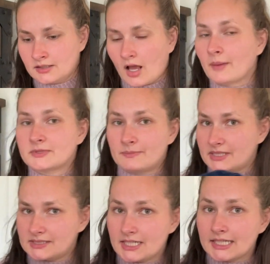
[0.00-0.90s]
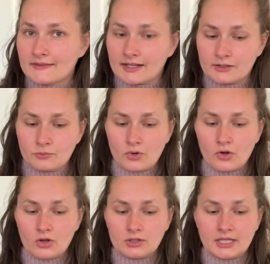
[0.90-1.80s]
optimistic that
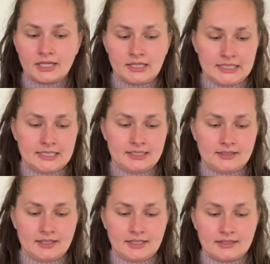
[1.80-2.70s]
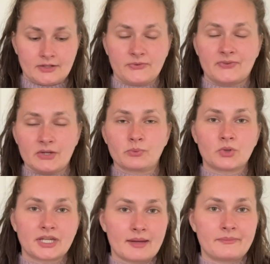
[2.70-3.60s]
the fit
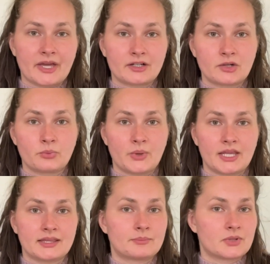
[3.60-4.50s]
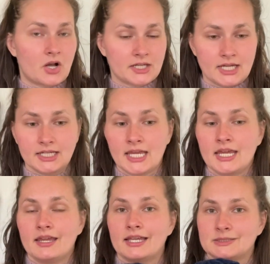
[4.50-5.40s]
will get better with blocking
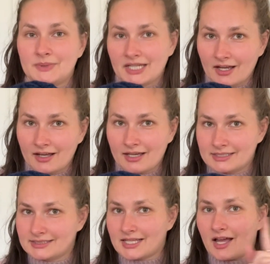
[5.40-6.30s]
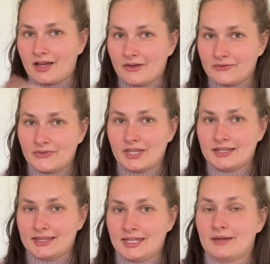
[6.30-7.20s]
is because of
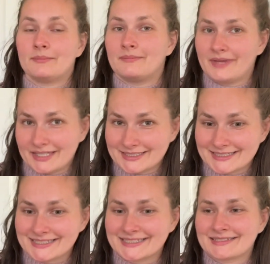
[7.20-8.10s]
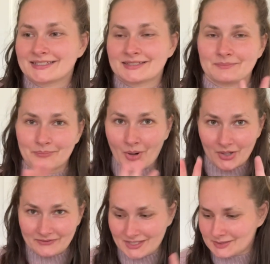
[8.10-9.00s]
the mittens part
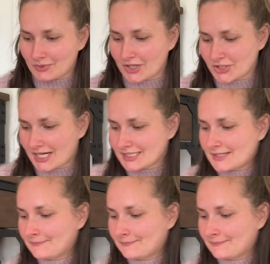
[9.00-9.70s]
of this project,